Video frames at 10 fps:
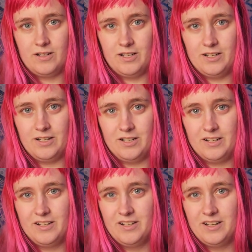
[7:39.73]
I'm
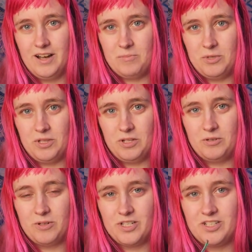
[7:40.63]
a
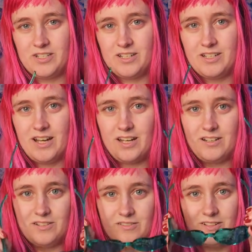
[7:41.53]
little worried she's gonna knock
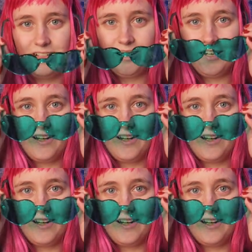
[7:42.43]
it over.